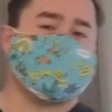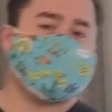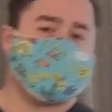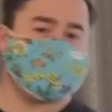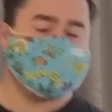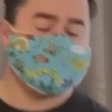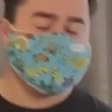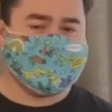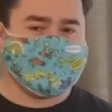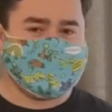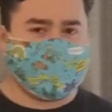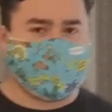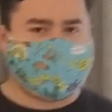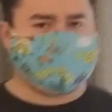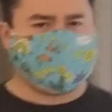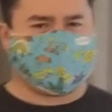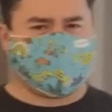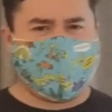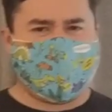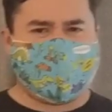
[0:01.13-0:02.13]
there,
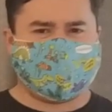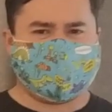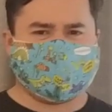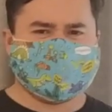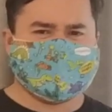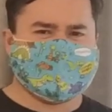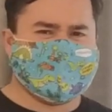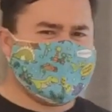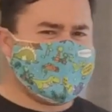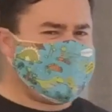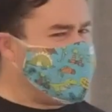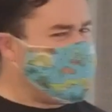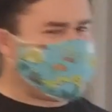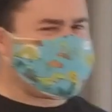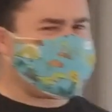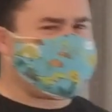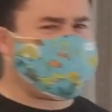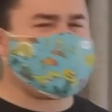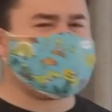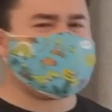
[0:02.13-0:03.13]
I'm Ben.
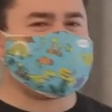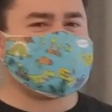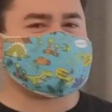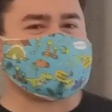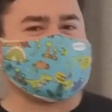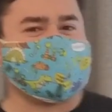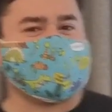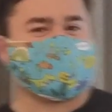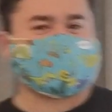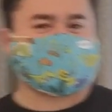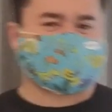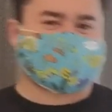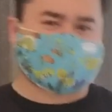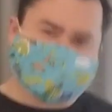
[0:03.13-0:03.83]
I'm a paleontologist